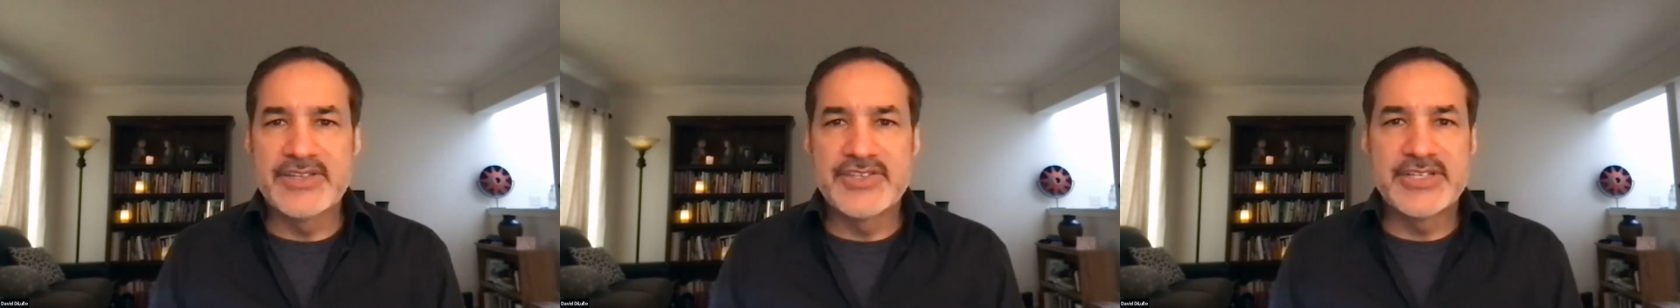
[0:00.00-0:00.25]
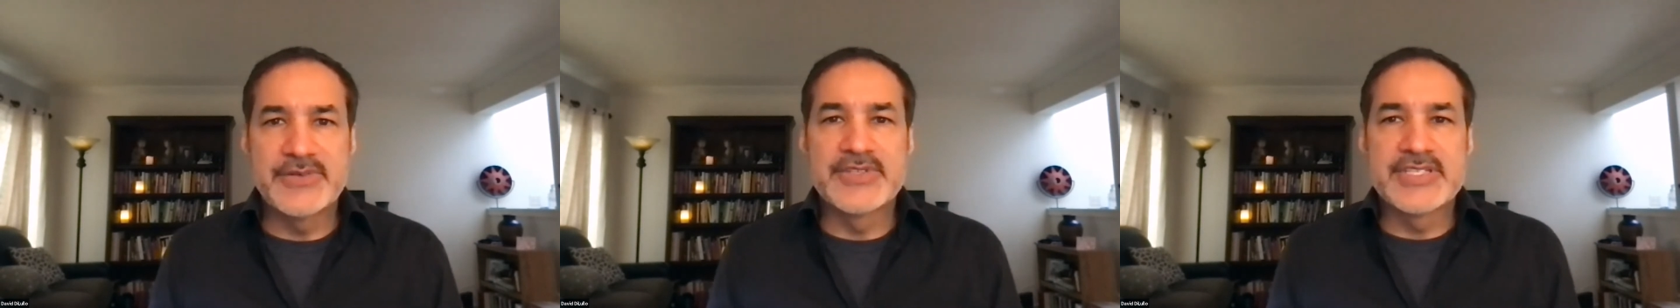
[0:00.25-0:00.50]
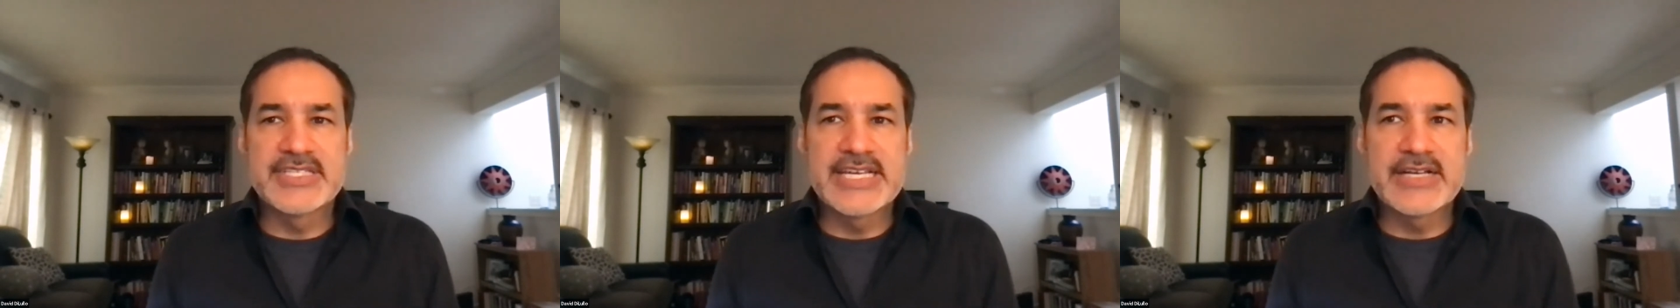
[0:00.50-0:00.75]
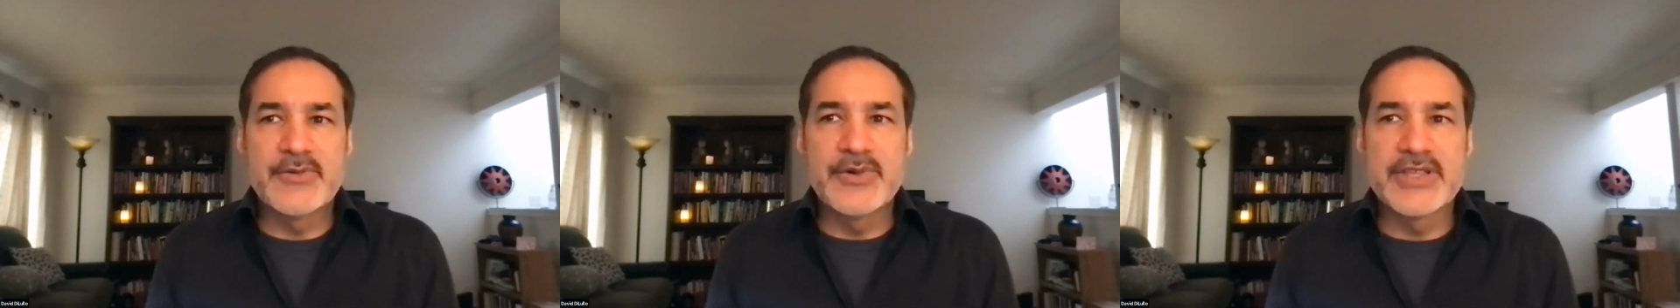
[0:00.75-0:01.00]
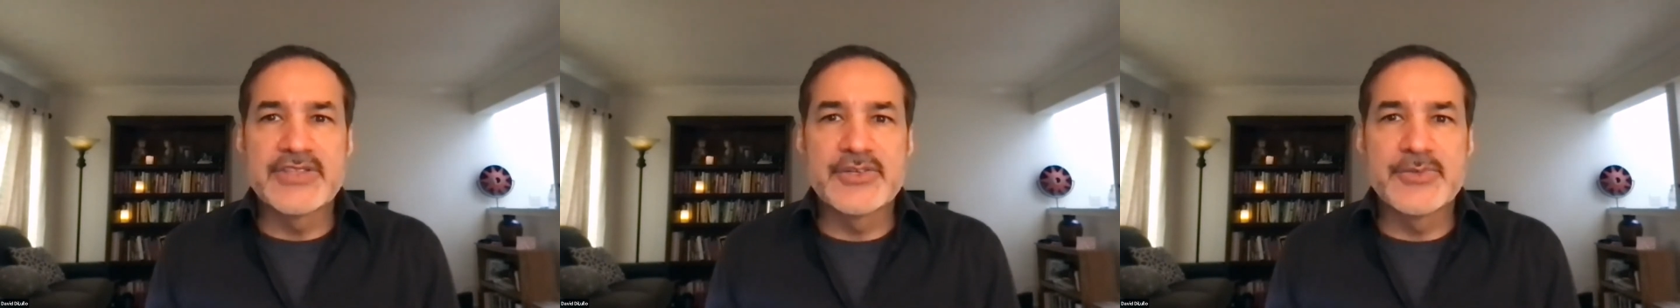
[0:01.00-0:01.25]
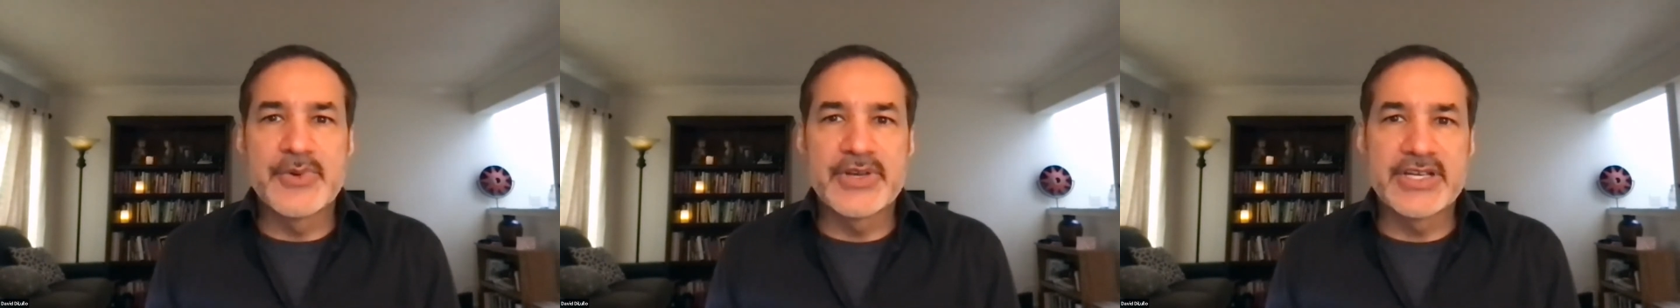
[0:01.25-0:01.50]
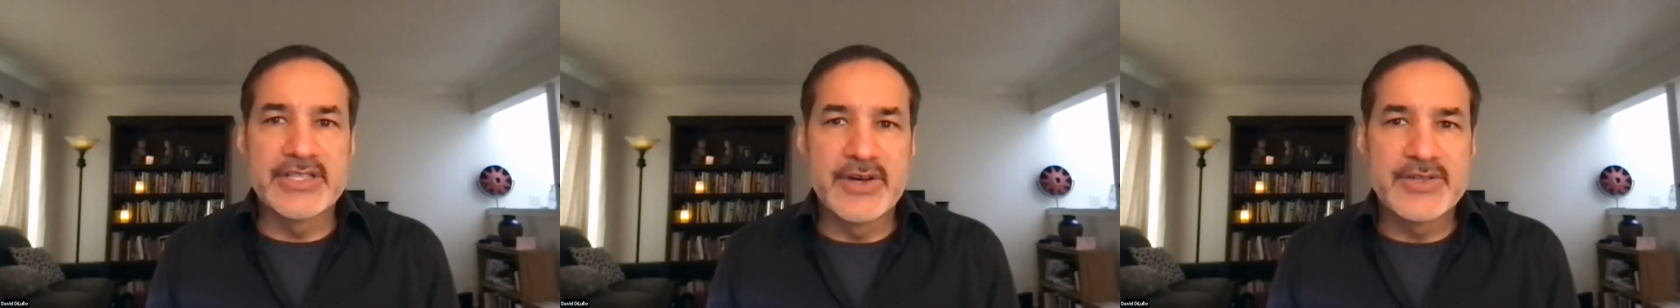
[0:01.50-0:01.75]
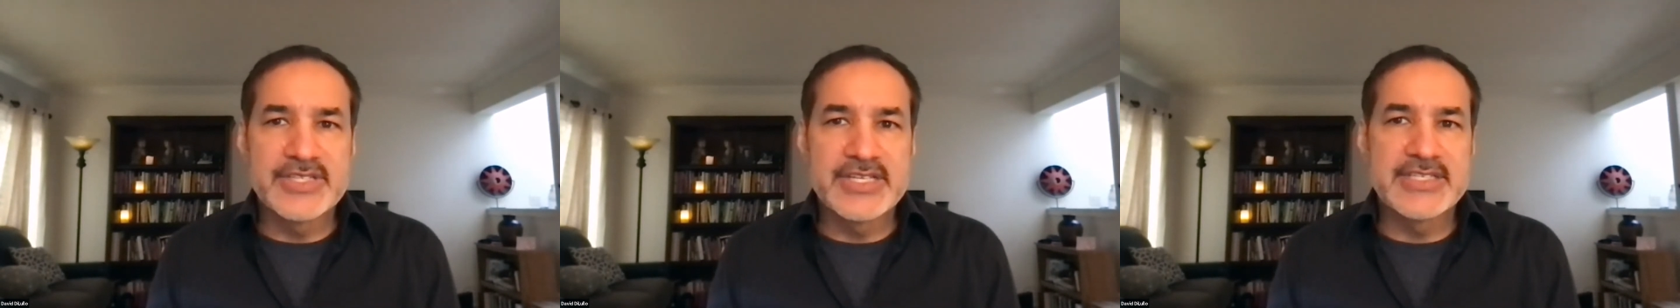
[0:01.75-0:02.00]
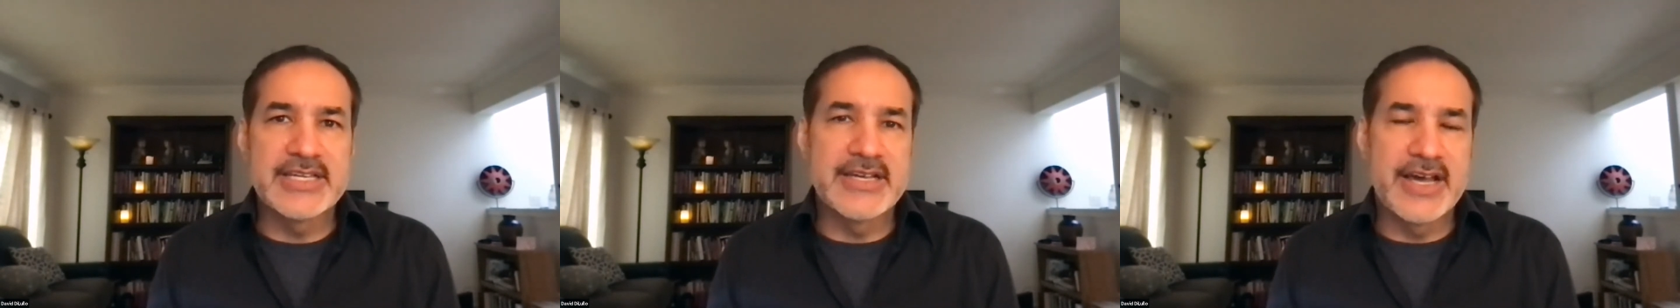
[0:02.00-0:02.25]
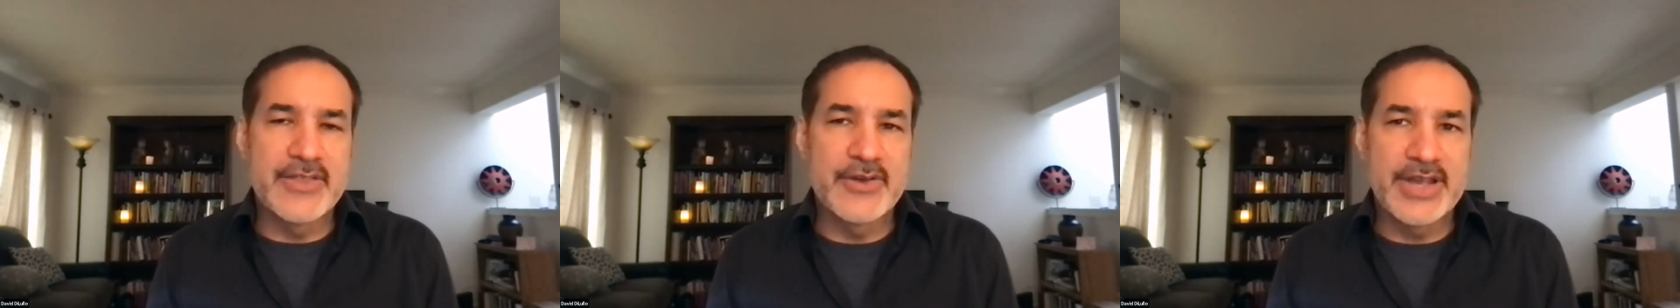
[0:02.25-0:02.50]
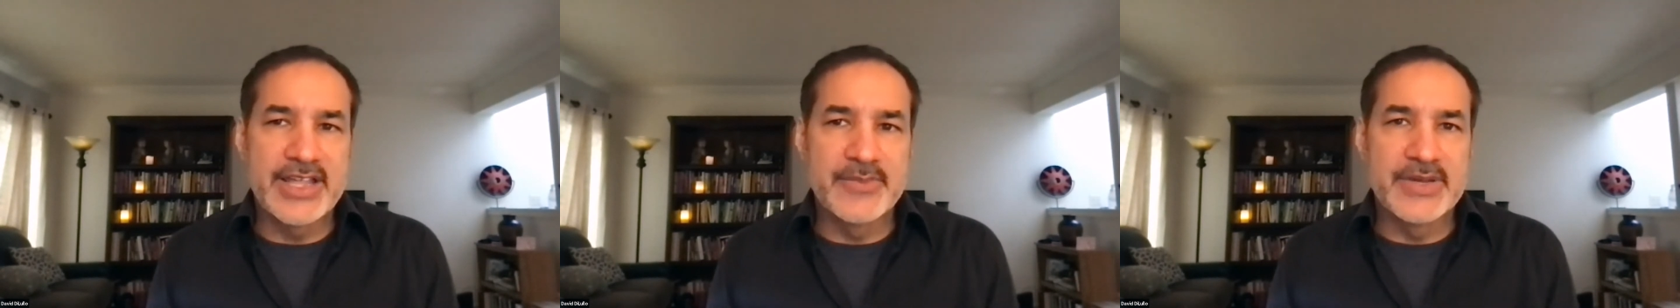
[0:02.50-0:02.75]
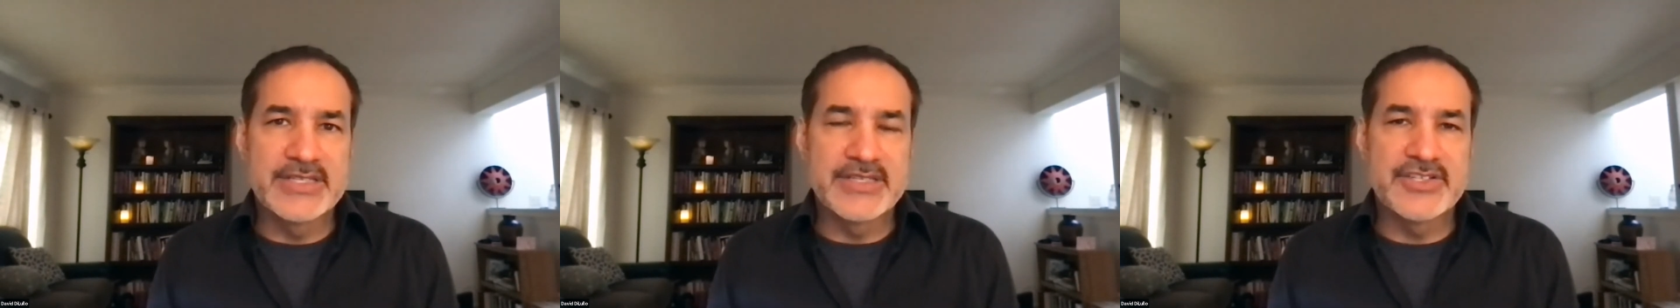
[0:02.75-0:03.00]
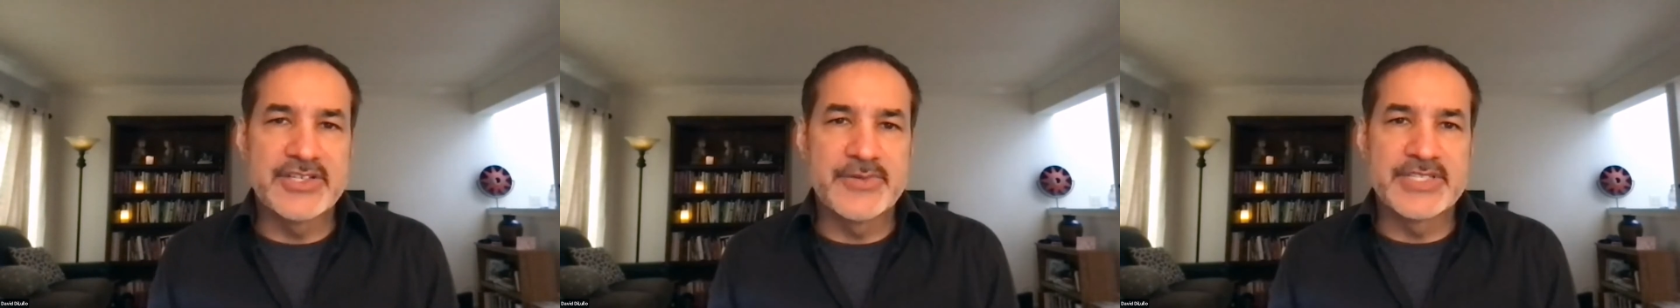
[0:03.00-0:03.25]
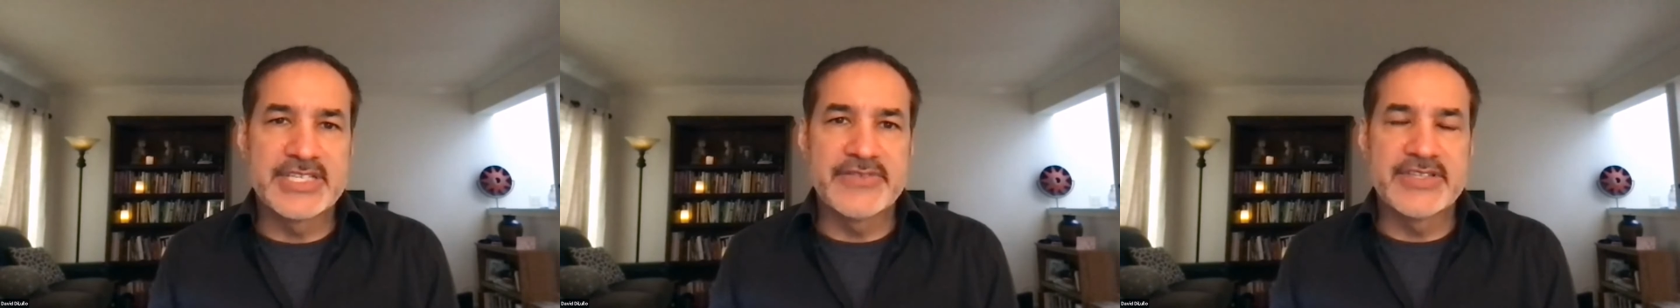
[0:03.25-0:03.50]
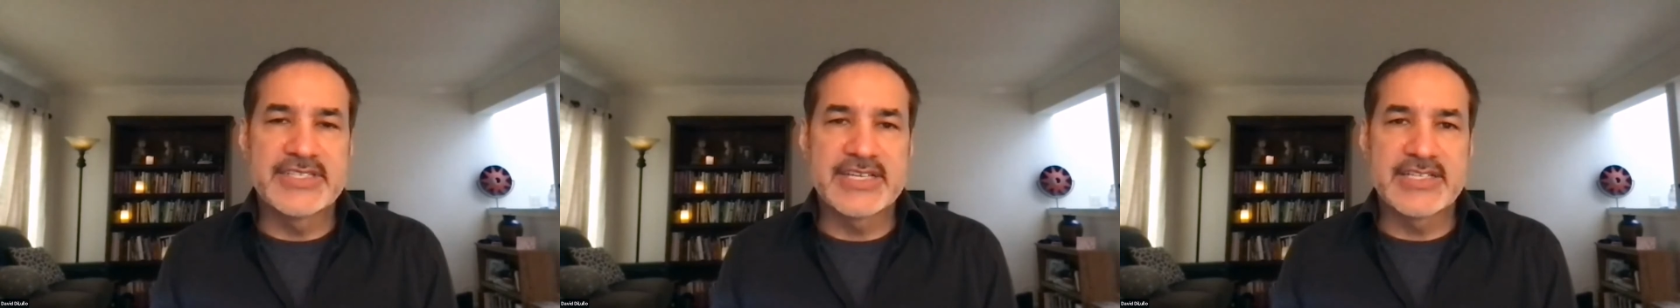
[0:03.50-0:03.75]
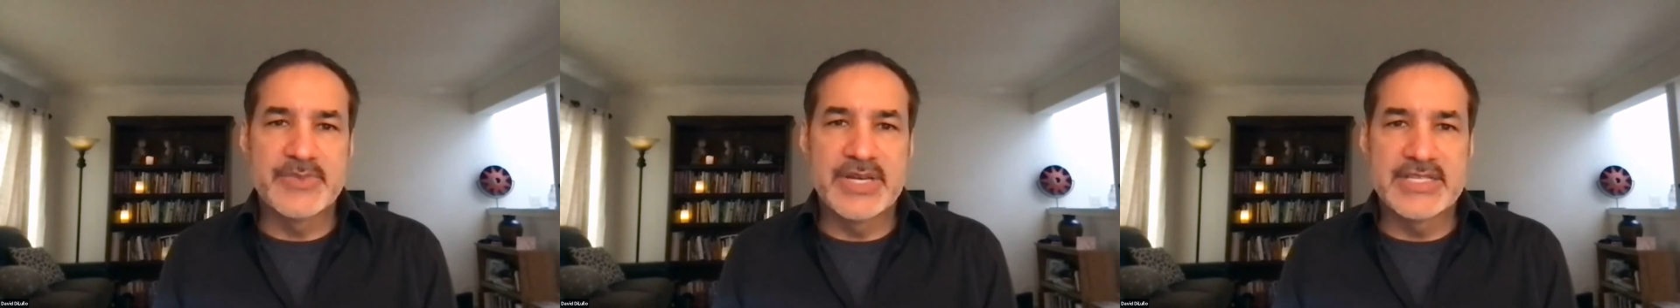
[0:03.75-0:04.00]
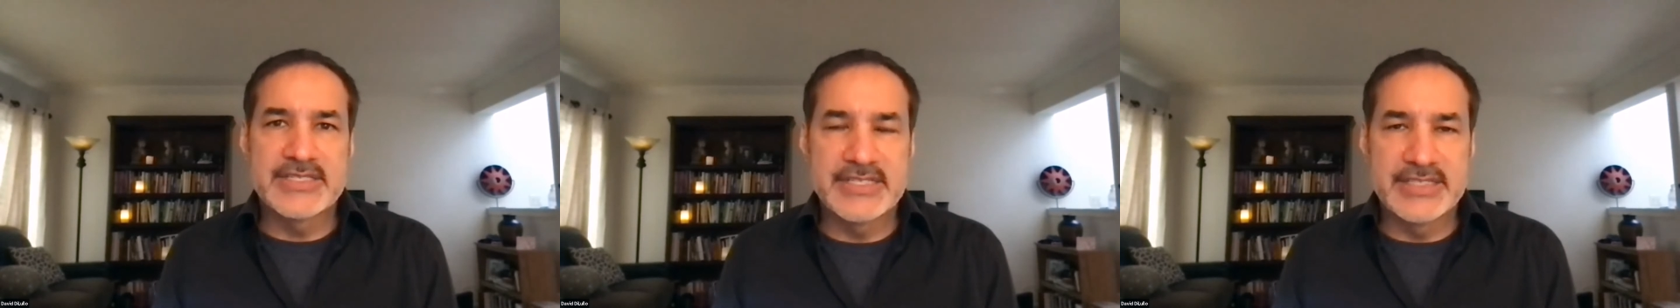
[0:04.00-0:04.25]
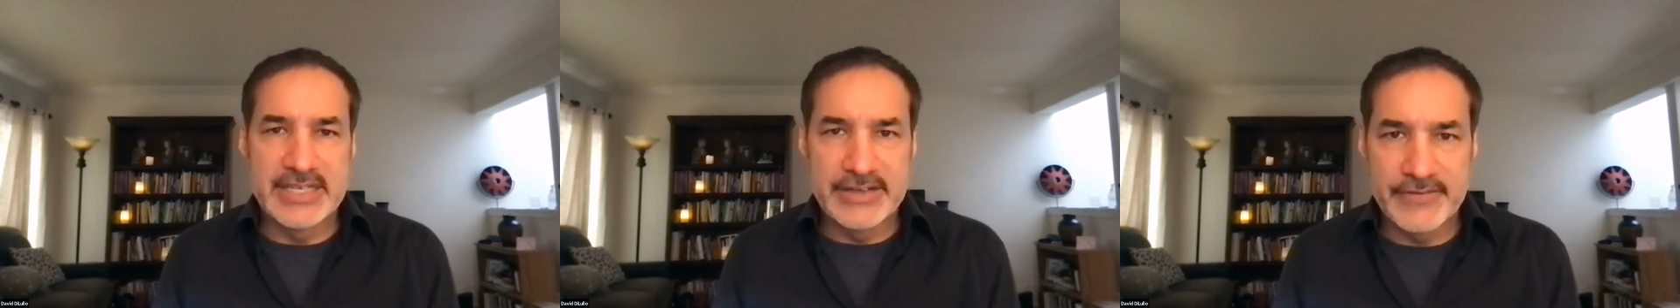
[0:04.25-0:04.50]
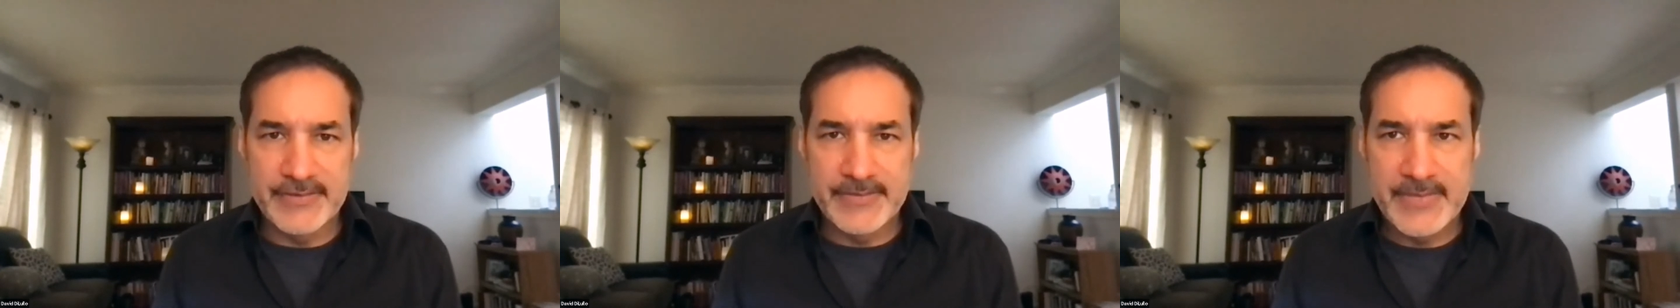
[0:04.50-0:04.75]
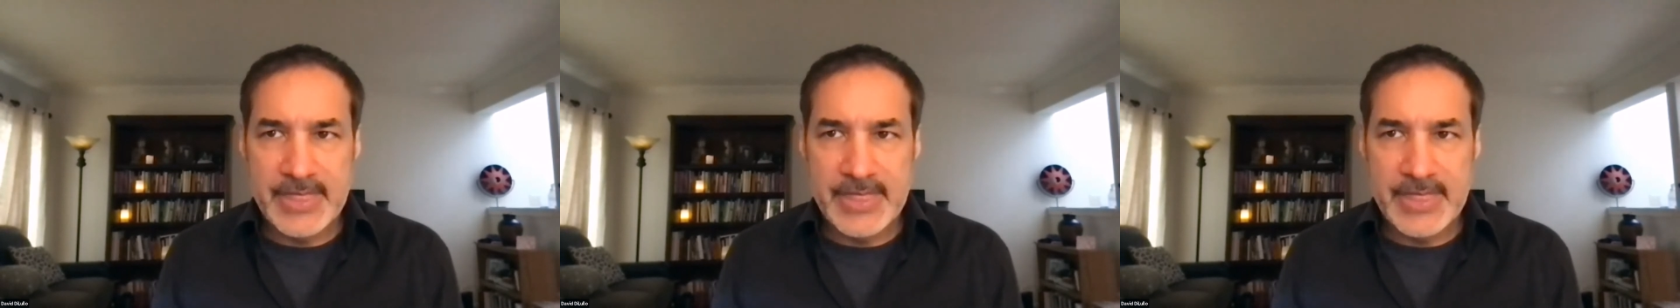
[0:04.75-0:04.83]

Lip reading: she was sick with tuberculosis and other ailments, and she was given 6 months to live.